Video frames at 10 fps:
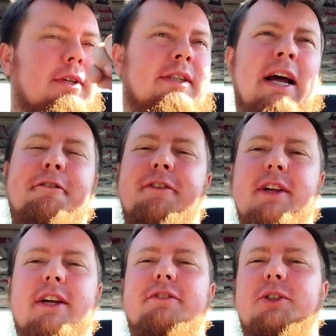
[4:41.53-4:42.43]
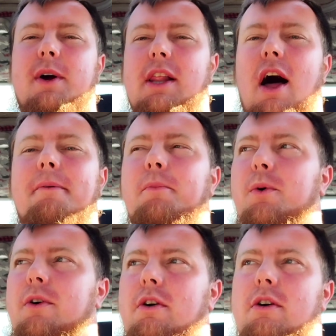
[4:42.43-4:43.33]
definitely gives you a lot
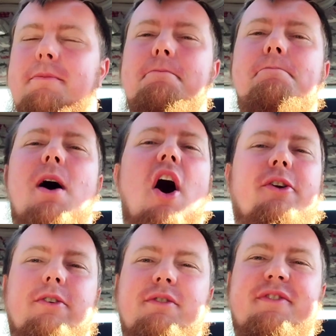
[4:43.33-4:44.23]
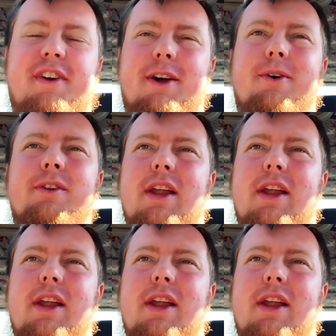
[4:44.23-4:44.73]
more modern feel.